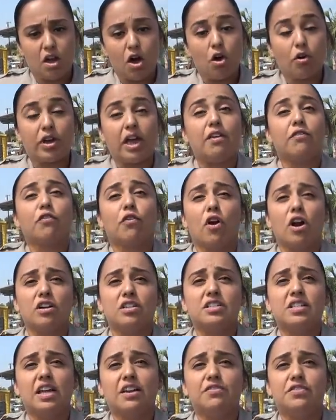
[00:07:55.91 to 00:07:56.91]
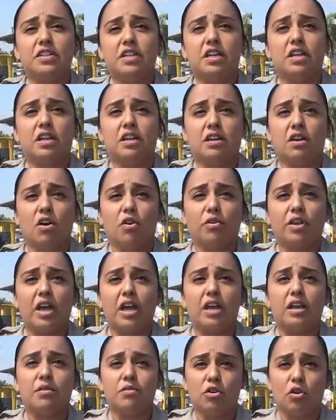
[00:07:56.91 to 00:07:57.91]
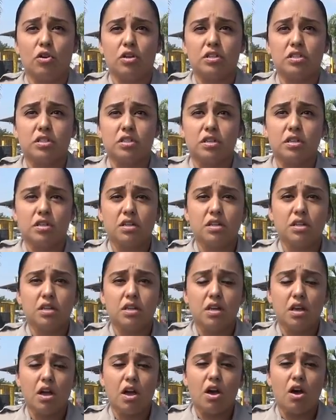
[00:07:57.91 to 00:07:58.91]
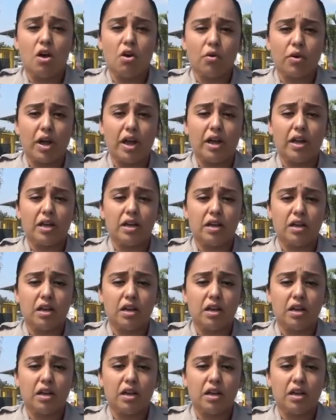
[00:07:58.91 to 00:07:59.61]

Okay, for our safety. I don't care. I don't pay you for your safety. Okay.